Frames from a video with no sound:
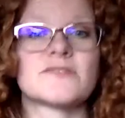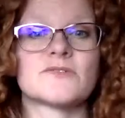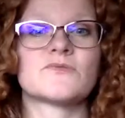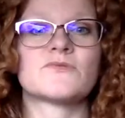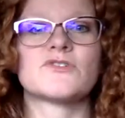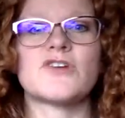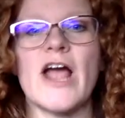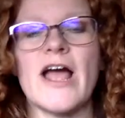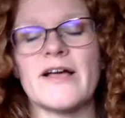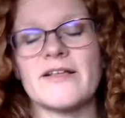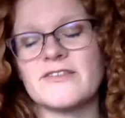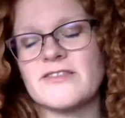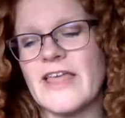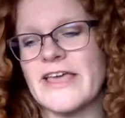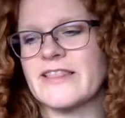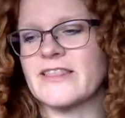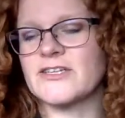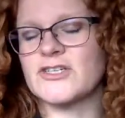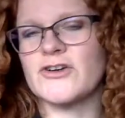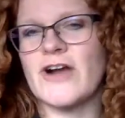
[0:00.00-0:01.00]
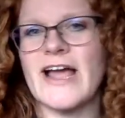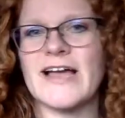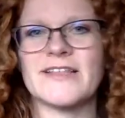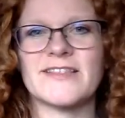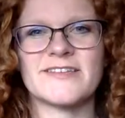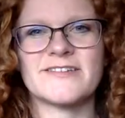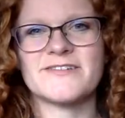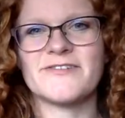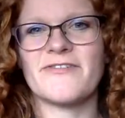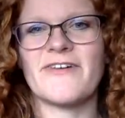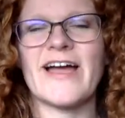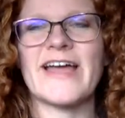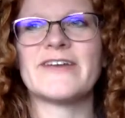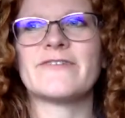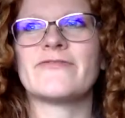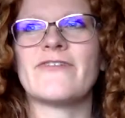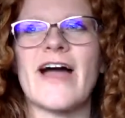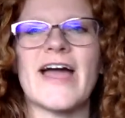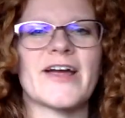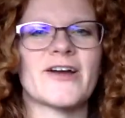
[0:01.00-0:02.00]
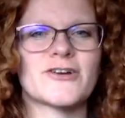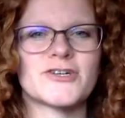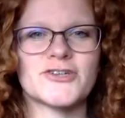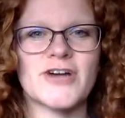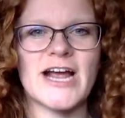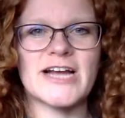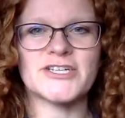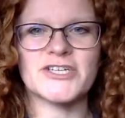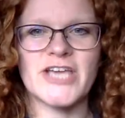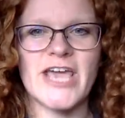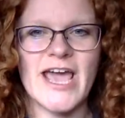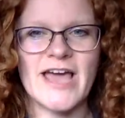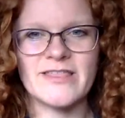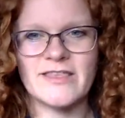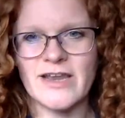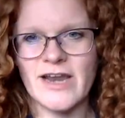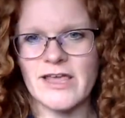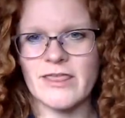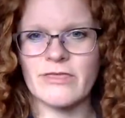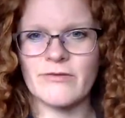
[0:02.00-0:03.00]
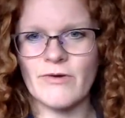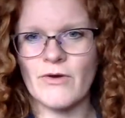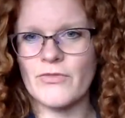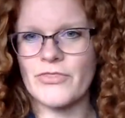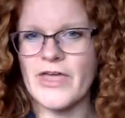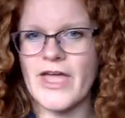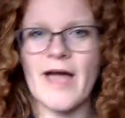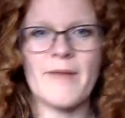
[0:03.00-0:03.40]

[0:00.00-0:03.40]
trap, like the trap, the divine fire trash can that I throw things.